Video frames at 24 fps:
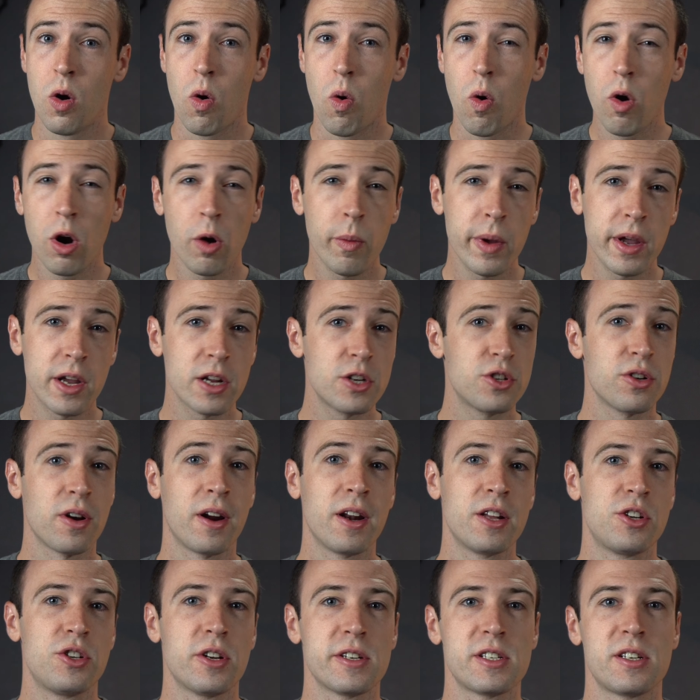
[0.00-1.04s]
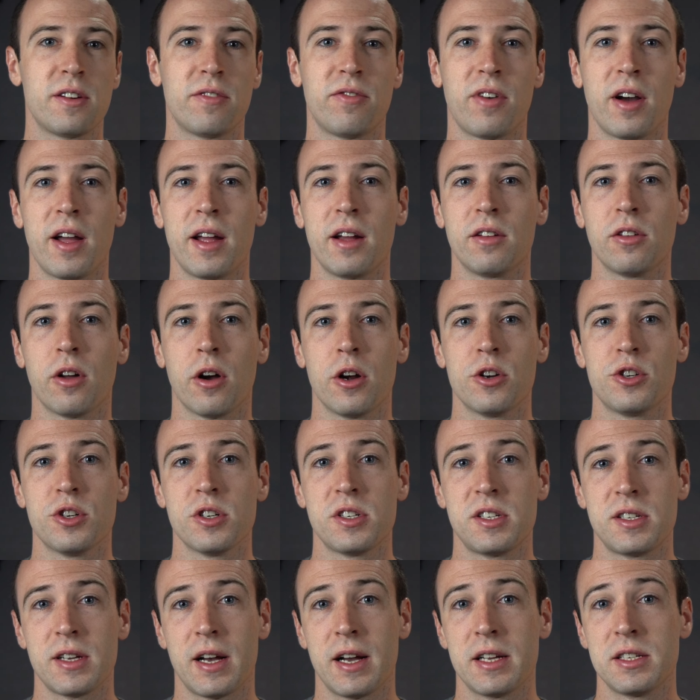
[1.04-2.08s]
or we could try to justify a larger
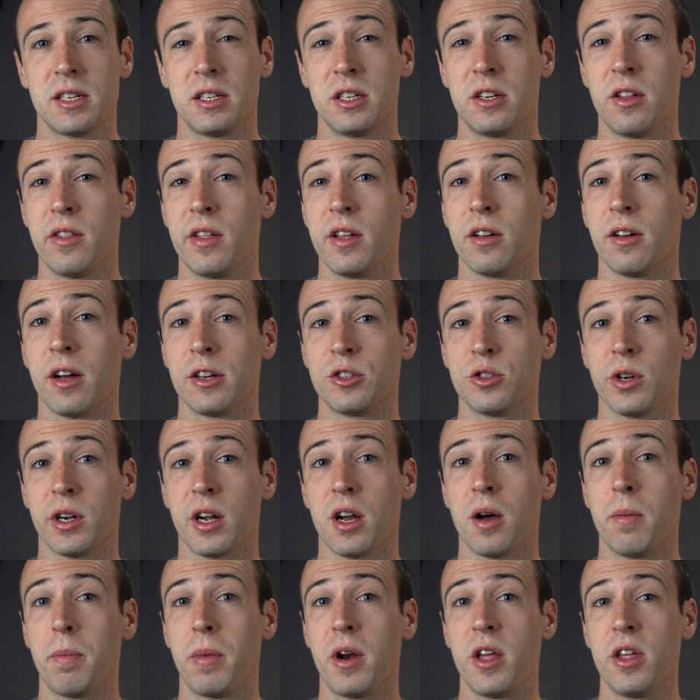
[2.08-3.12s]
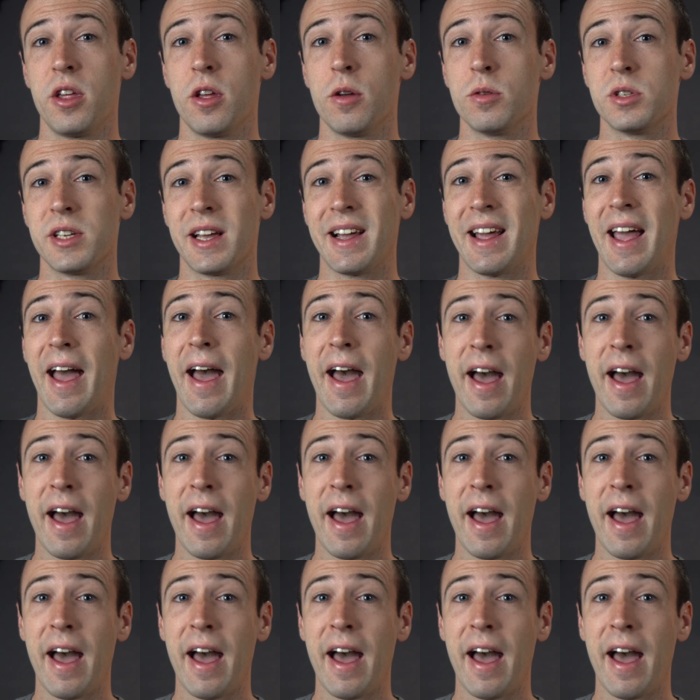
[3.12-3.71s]
sizing to the electric company using